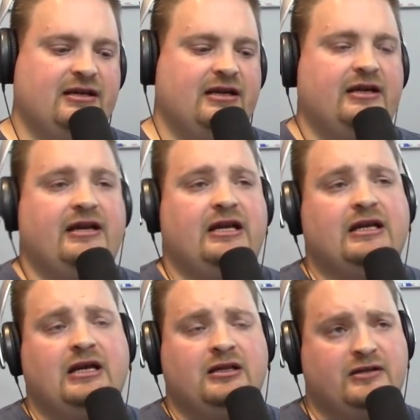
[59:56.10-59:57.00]
which
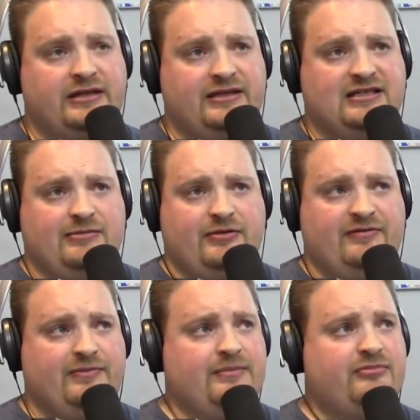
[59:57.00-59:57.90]
now that bandwidth
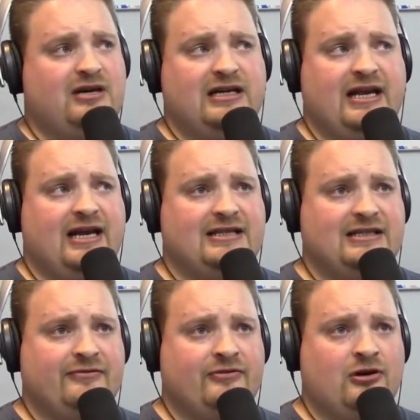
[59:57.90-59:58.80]
problem
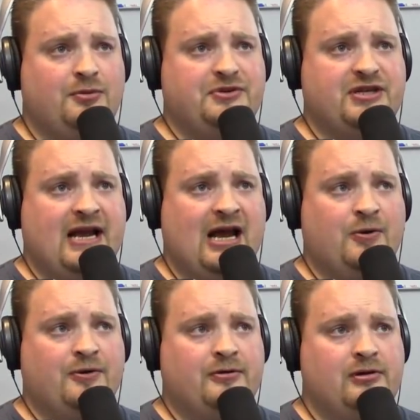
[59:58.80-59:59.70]
seems to be
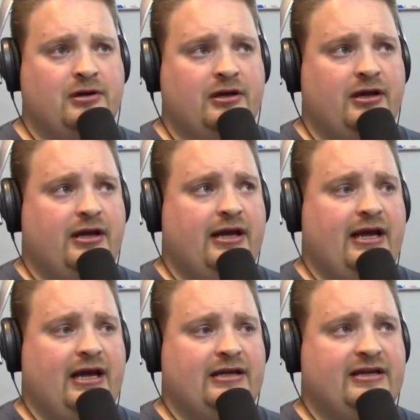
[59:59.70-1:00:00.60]
fixed. And
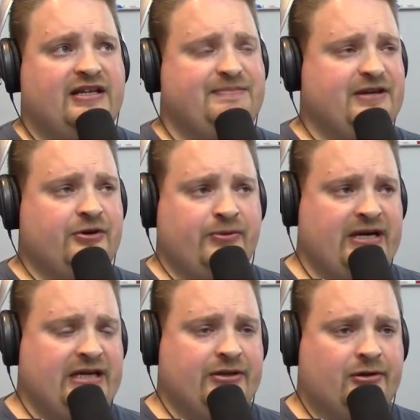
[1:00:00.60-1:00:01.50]
look at this. I mean, we've
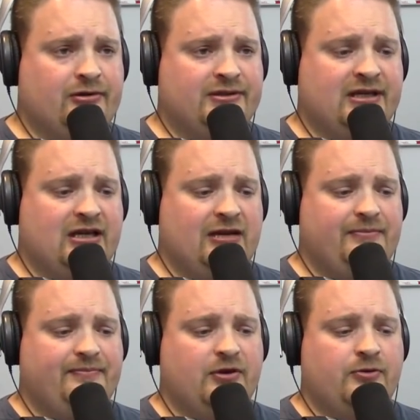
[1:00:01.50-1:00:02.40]
been broadcasting
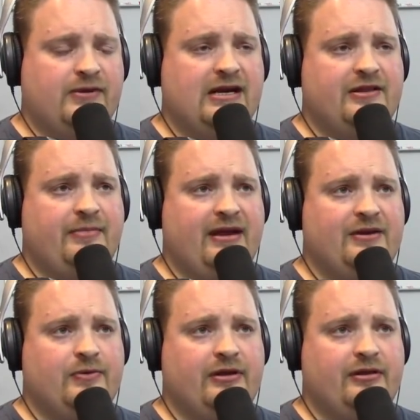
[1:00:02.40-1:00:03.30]
for almost an
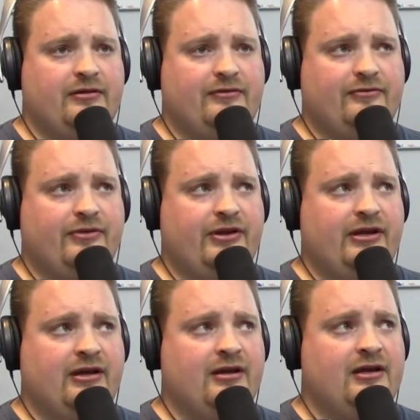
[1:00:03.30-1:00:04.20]
hour,
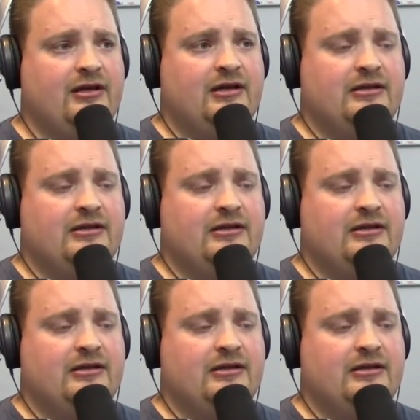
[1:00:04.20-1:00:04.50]
and it's been